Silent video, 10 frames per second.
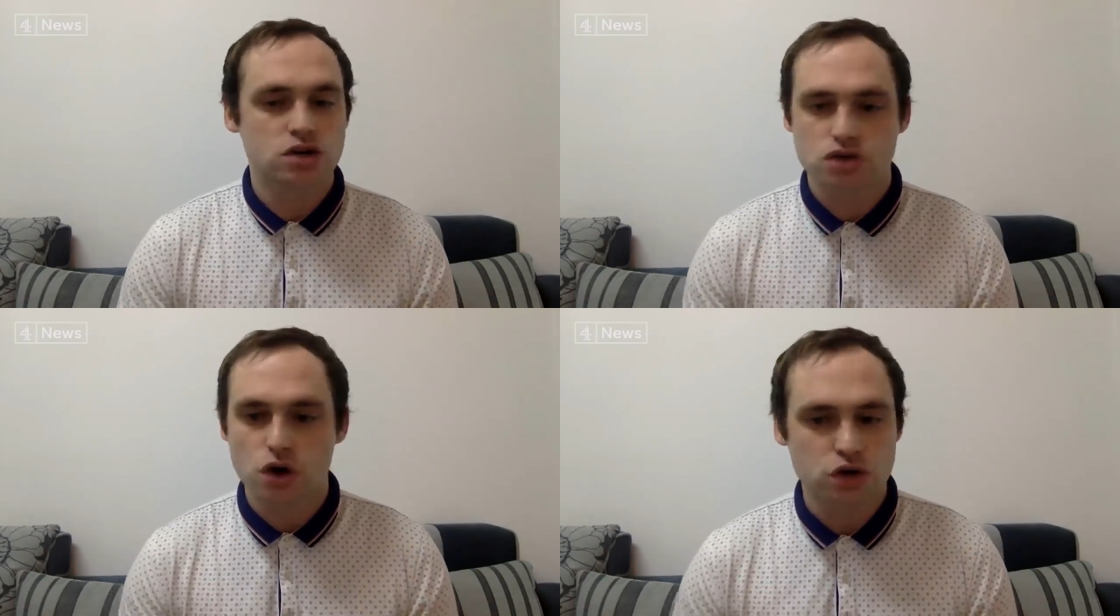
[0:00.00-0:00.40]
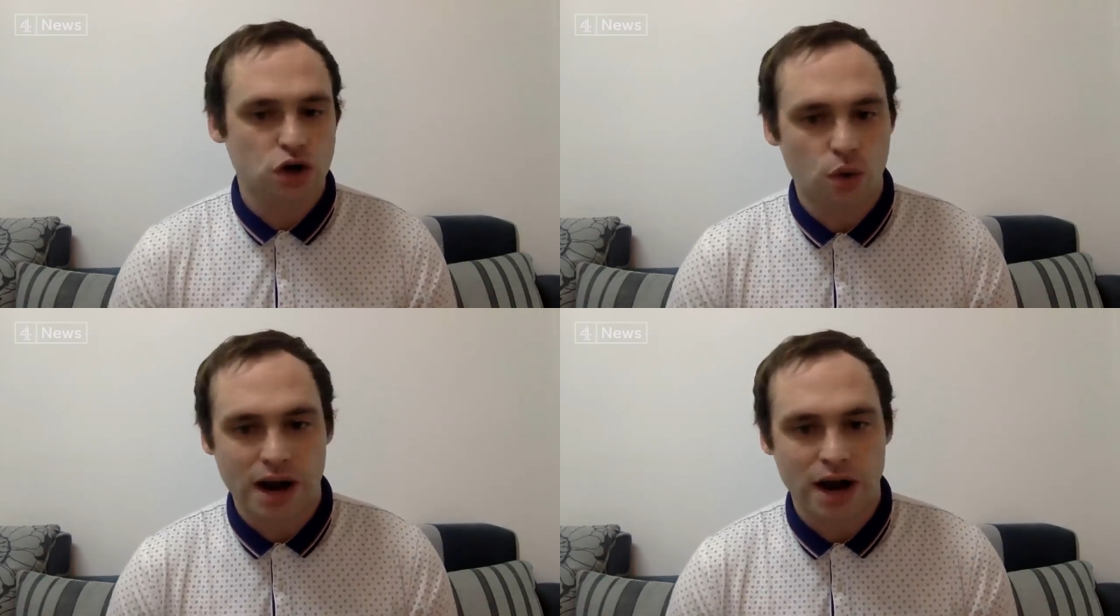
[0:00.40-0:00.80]
don't
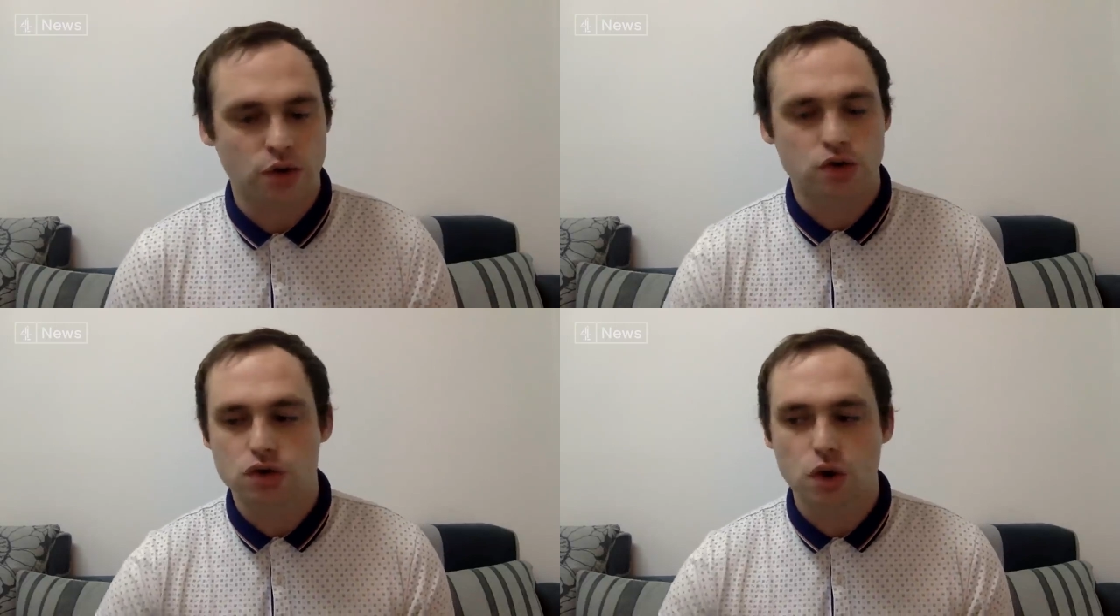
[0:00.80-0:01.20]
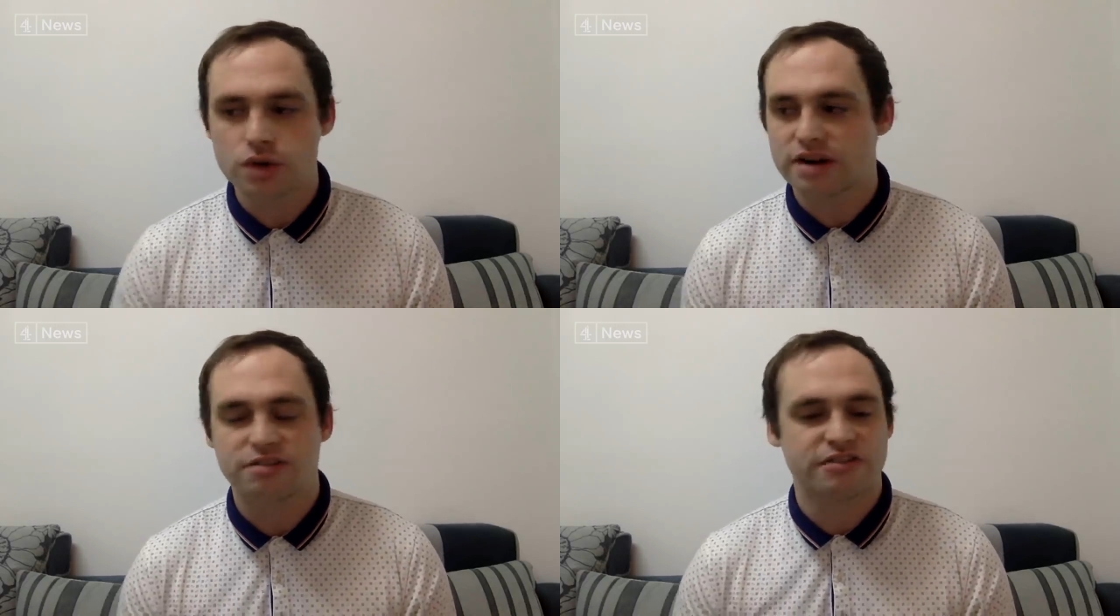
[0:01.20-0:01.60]
go out,
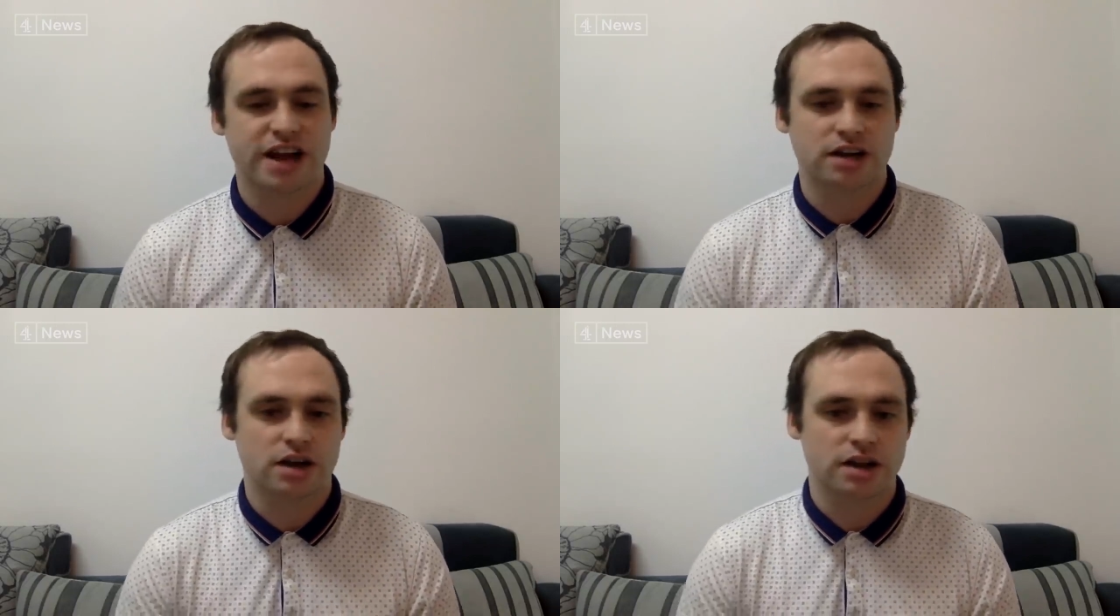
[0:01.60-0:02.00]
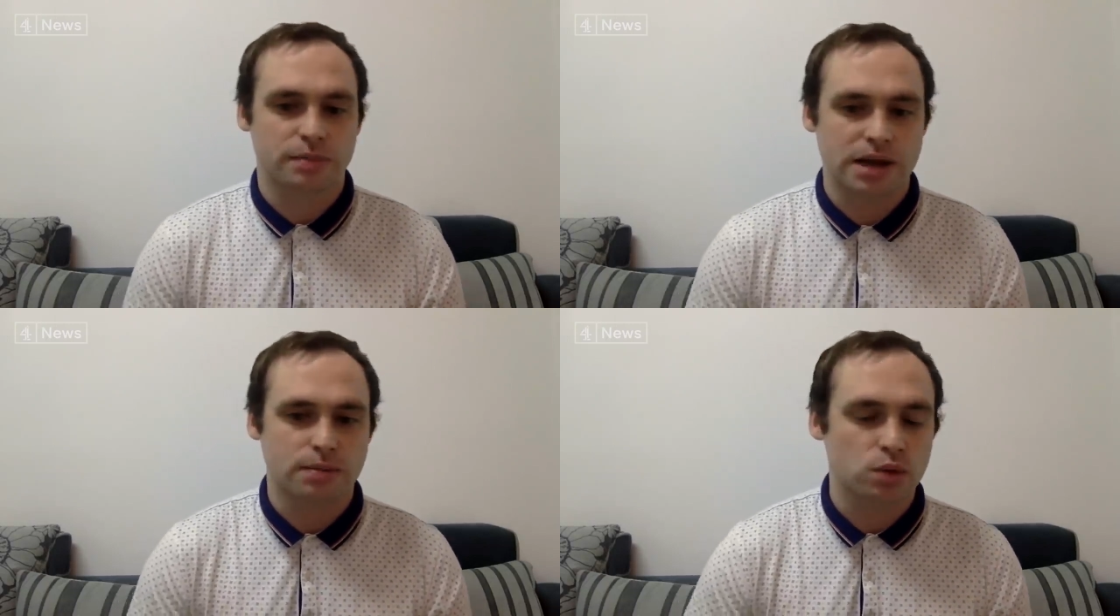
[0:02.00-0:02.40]
don't infect other
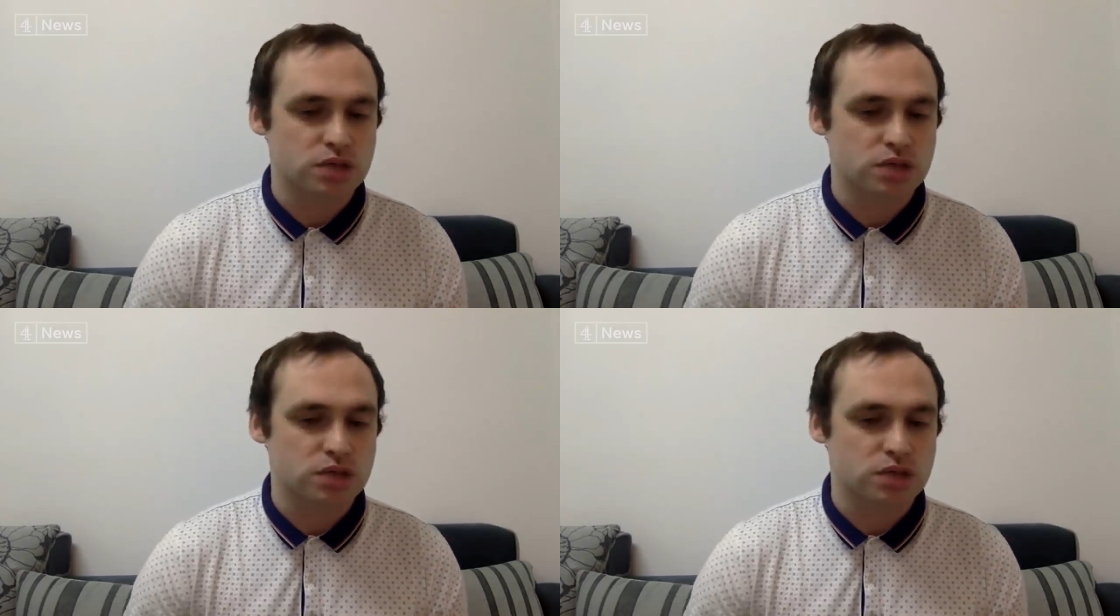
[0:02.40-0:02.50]
people,